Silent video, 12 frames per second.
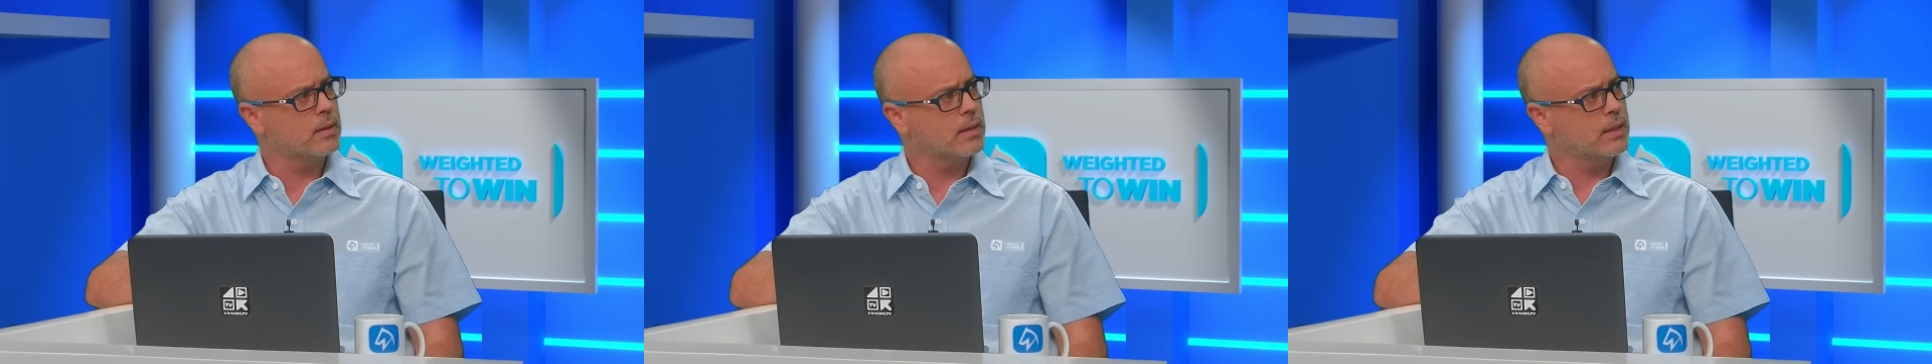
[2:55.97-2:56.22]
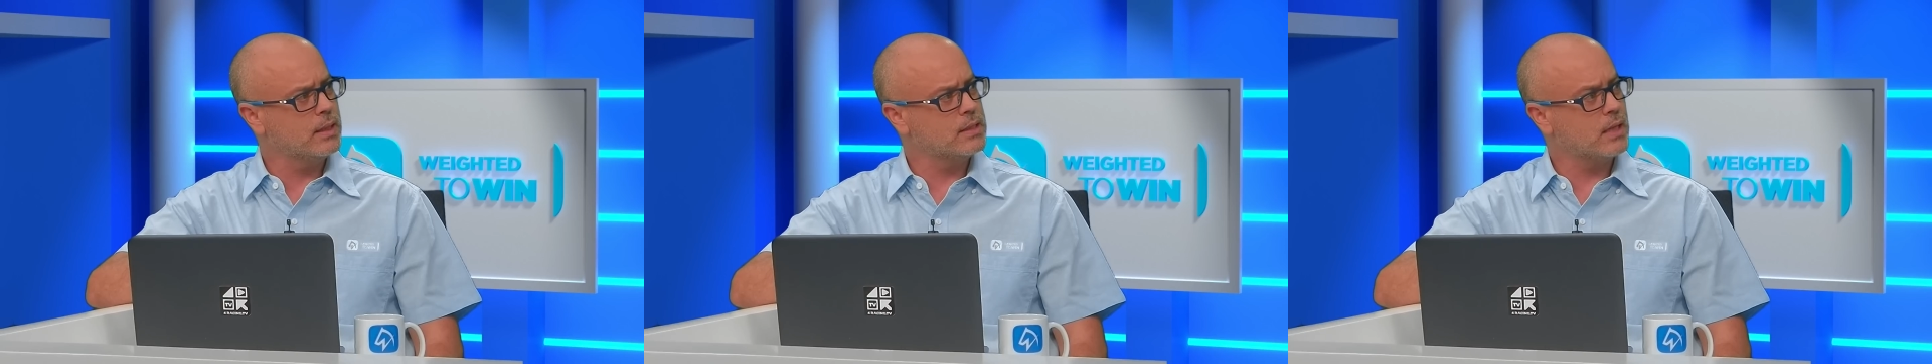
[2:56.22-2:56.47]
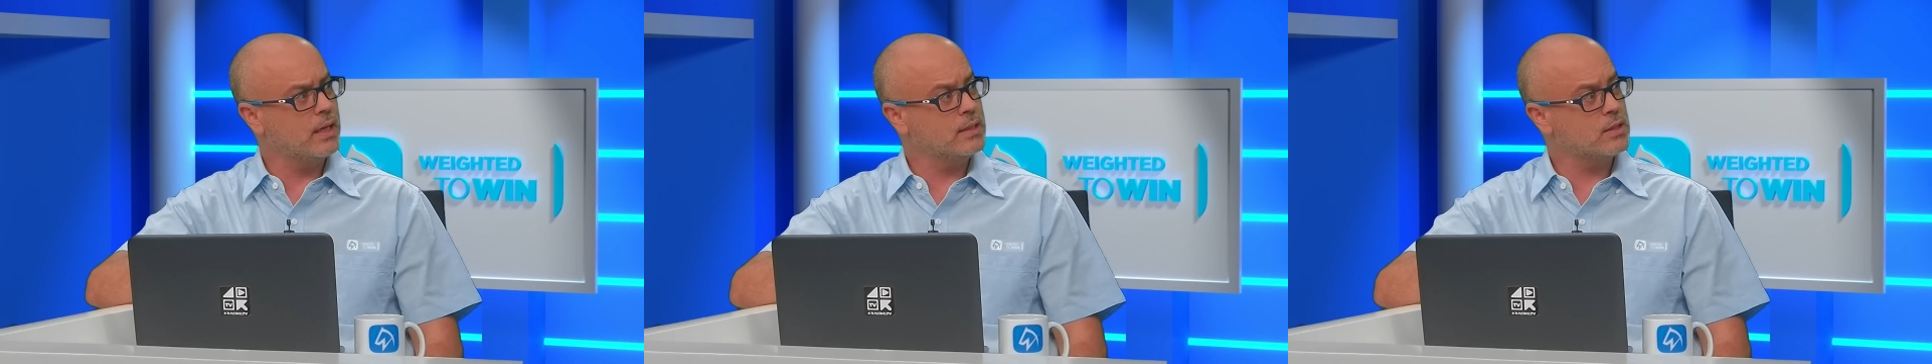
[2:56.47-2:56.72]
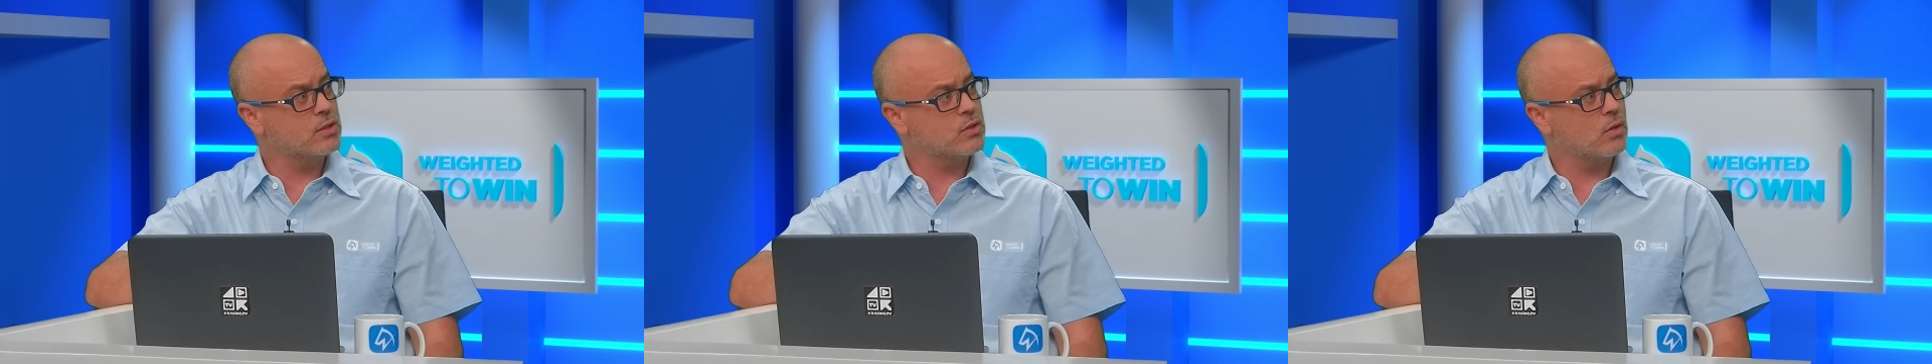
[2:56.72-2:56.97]
In his
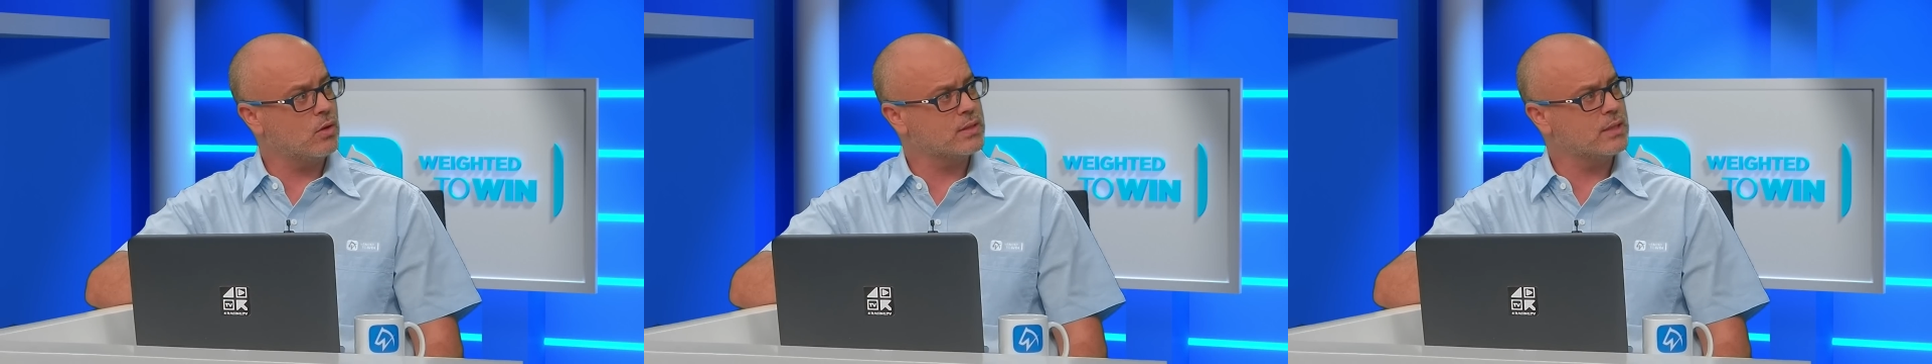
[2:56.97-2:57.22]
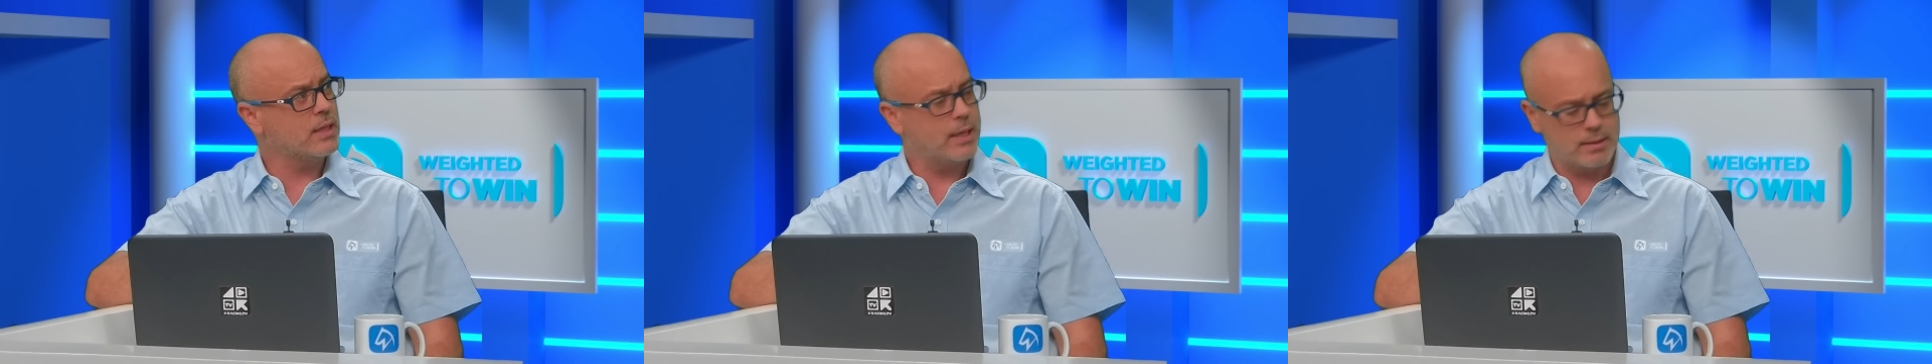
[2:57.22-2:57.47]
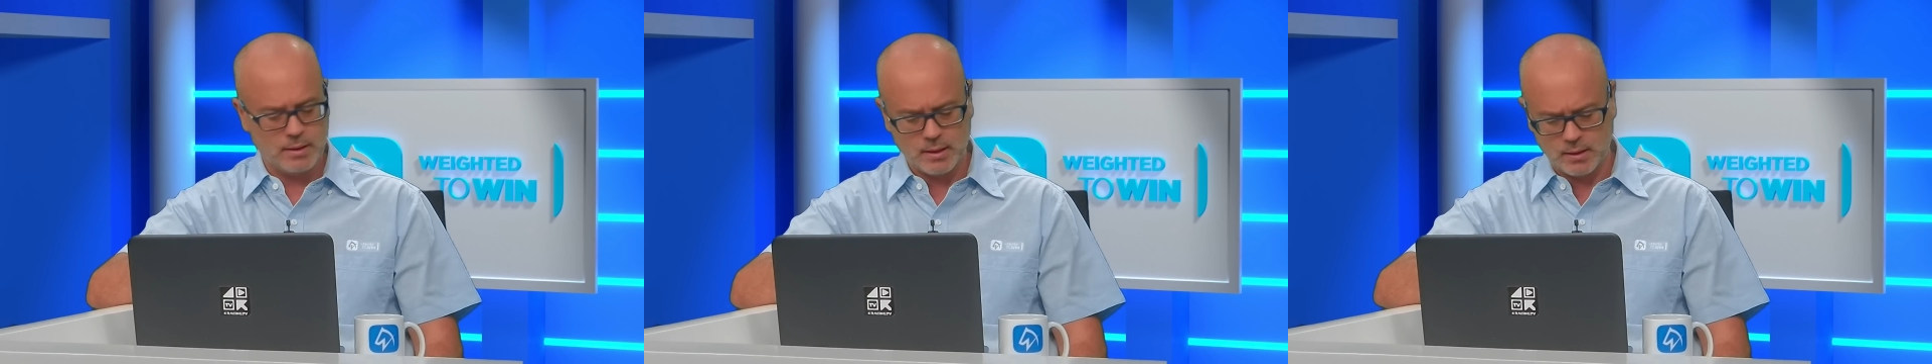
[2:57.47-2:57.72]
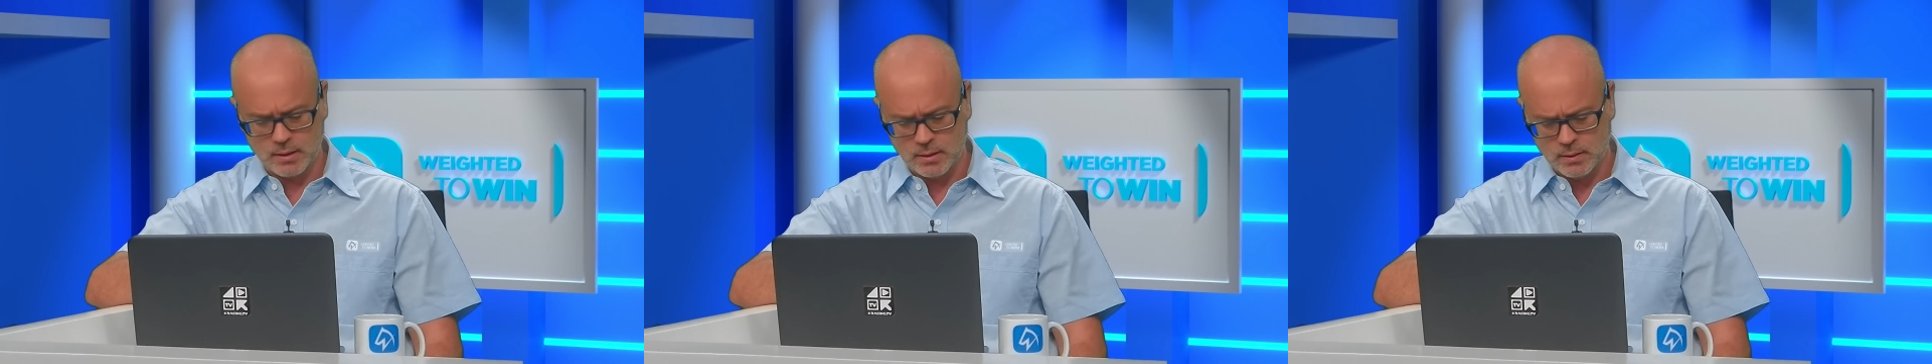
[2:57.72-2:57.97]
later starts, he had
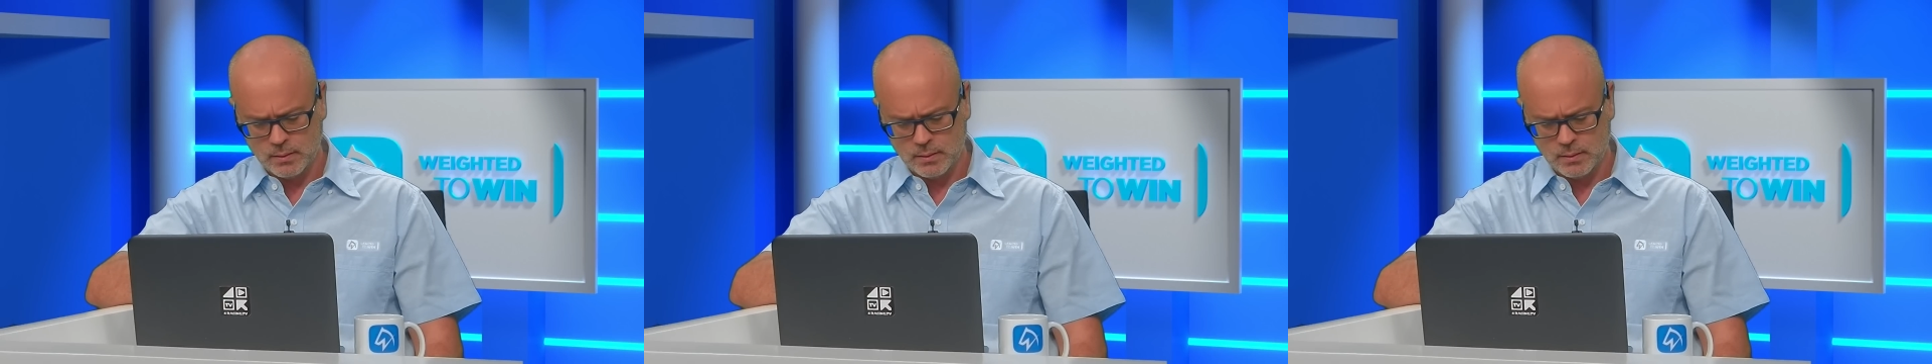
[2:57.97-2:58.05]
the